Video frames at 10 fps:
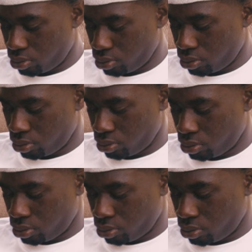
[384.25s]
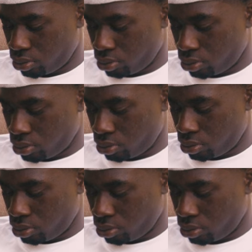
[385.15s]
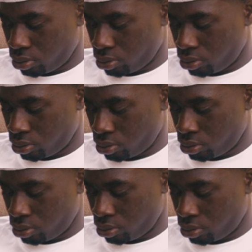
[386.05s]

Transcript: No words are spoken by the person on screen.